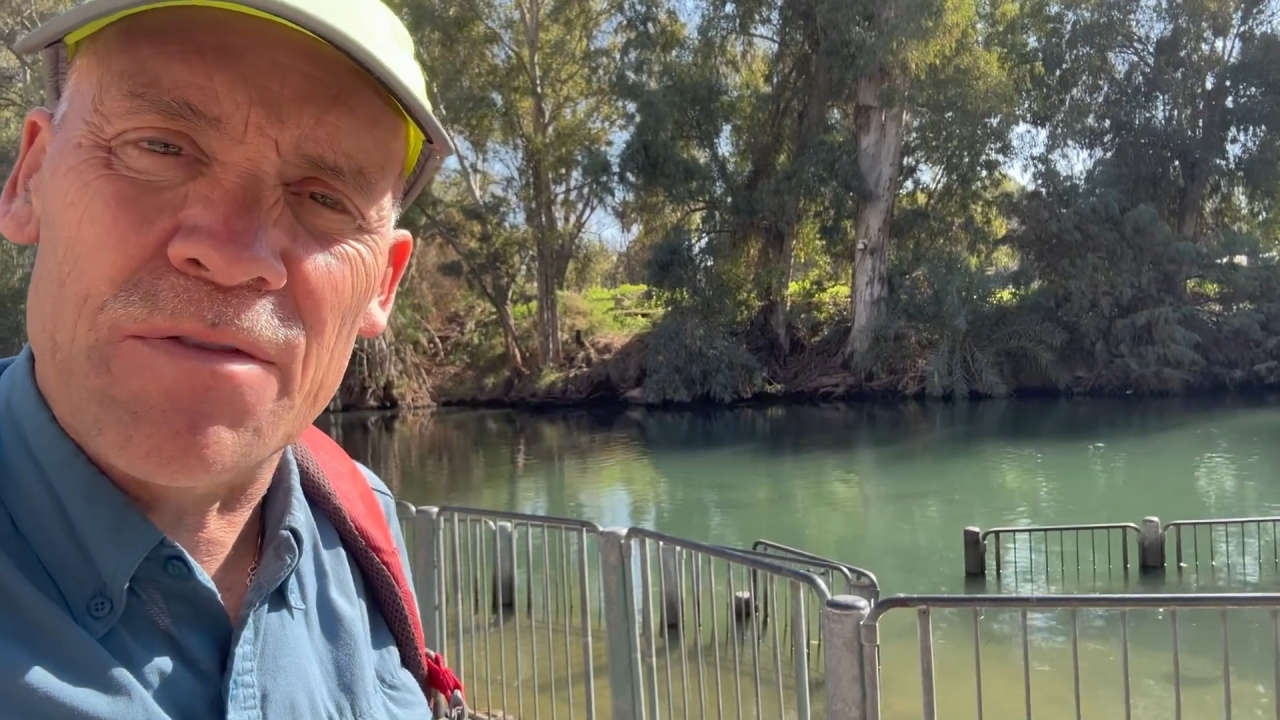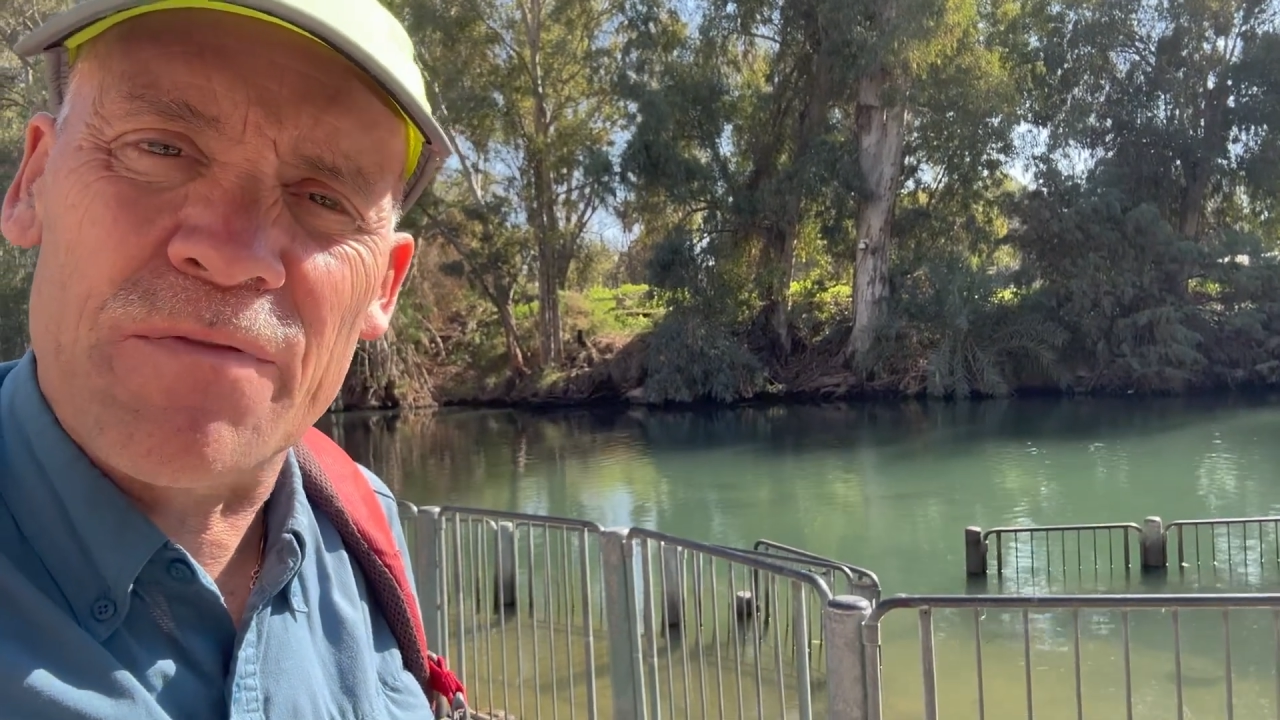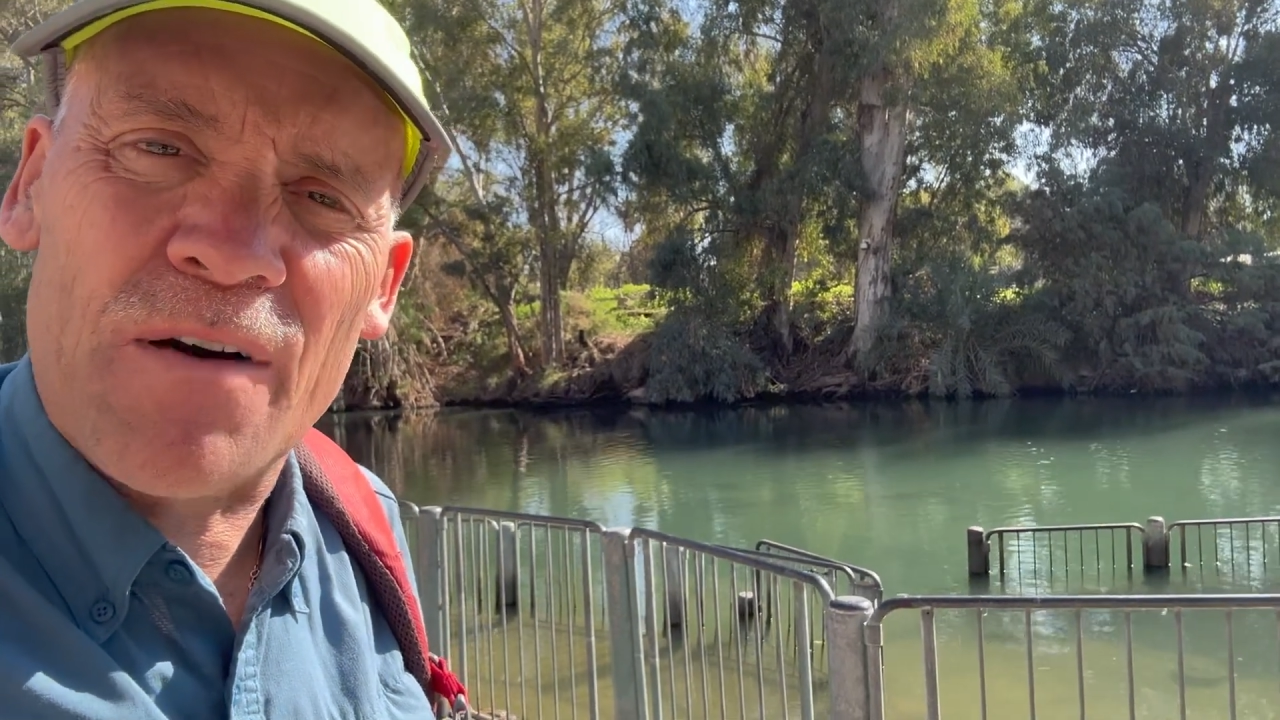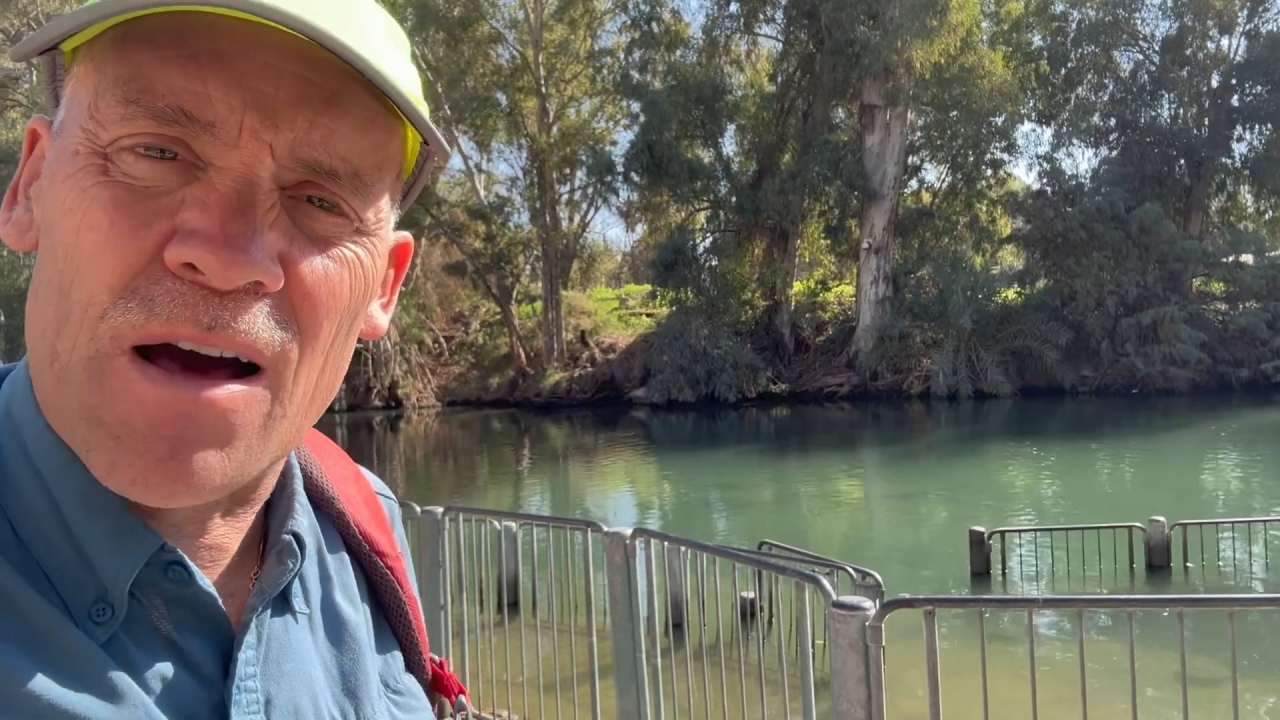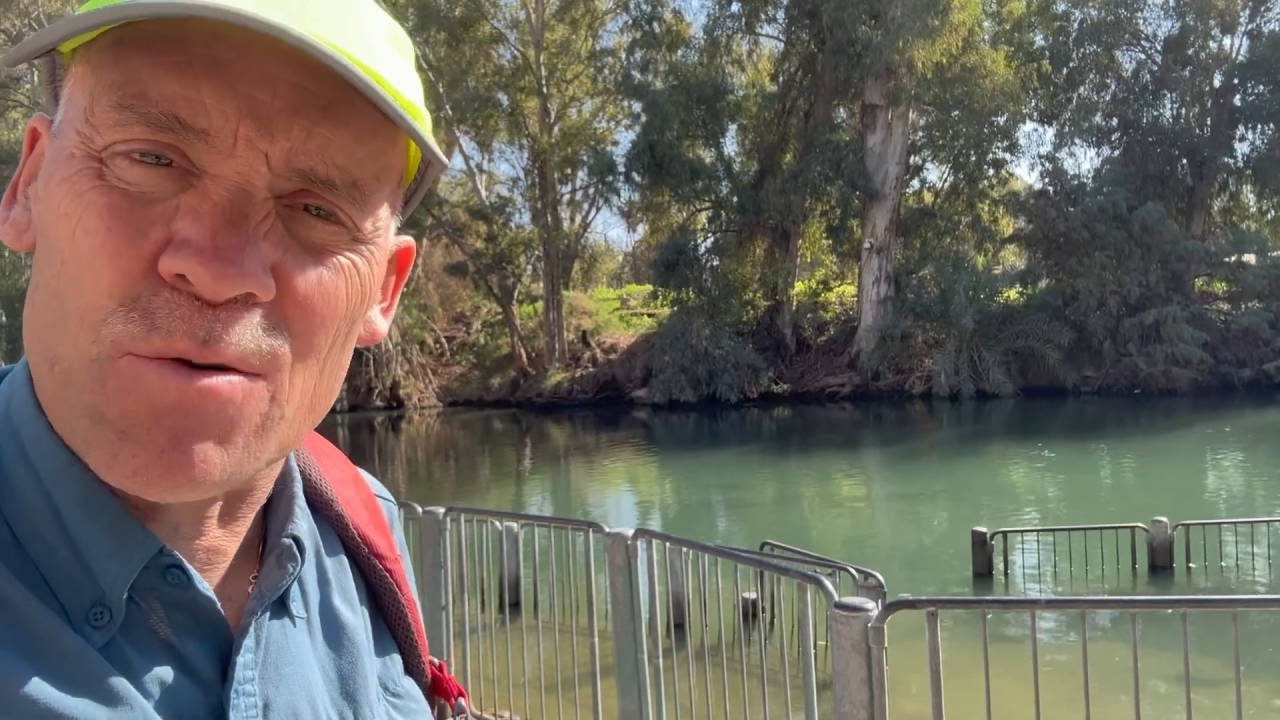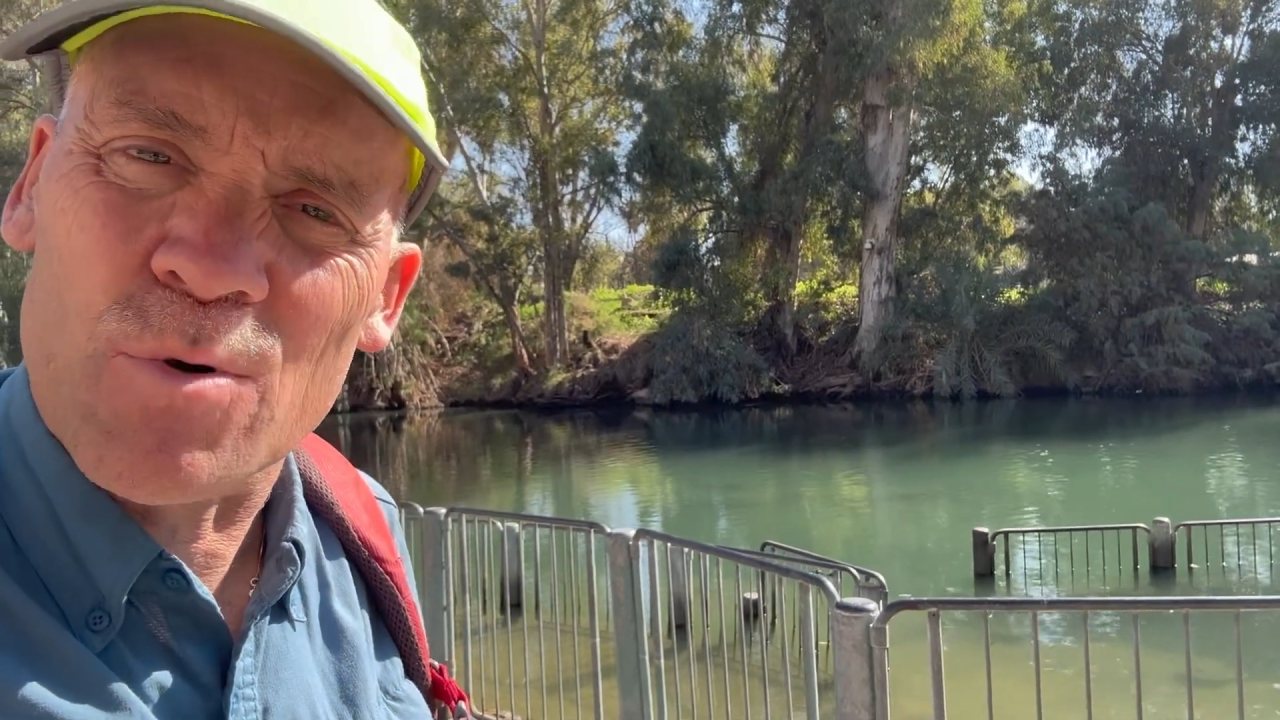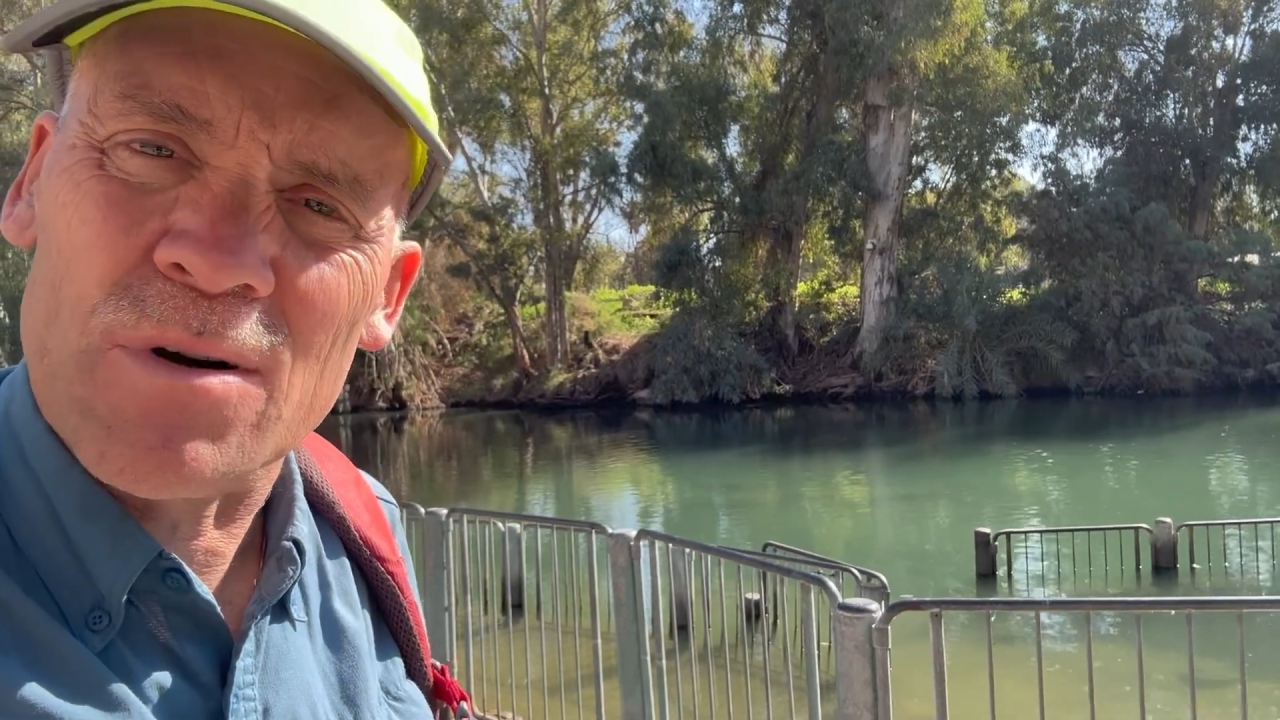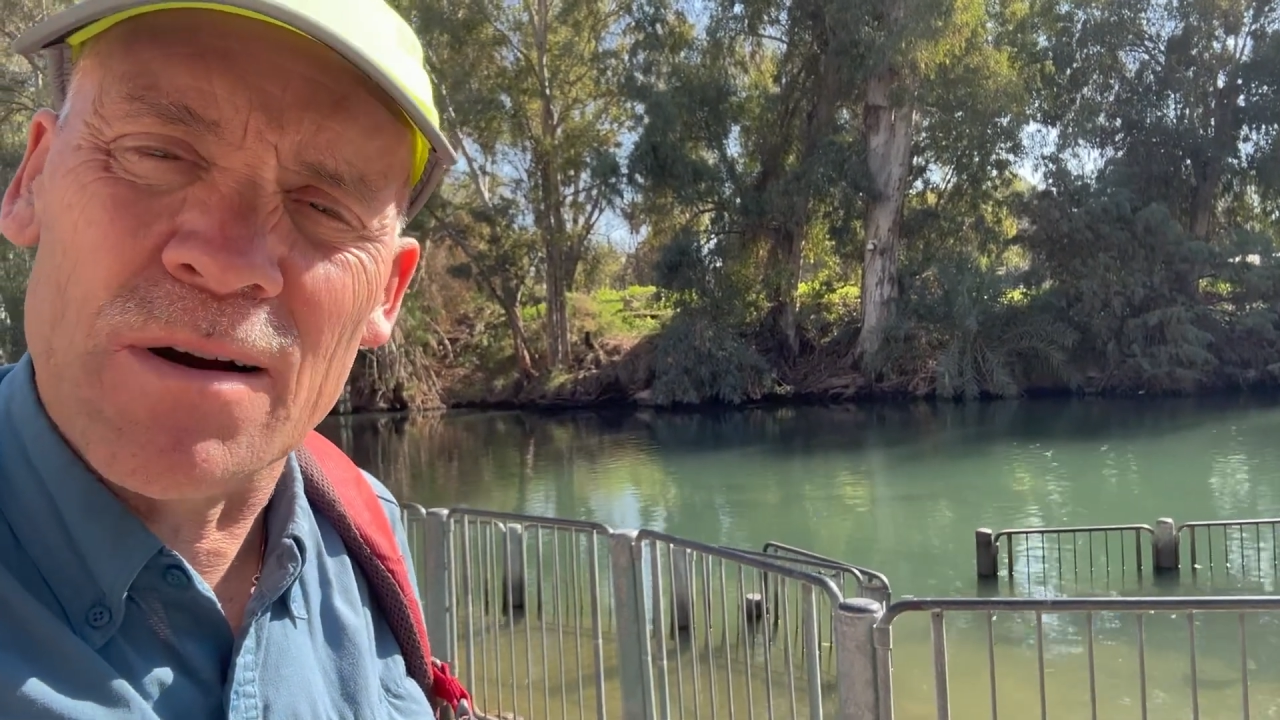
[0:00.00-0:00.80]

follower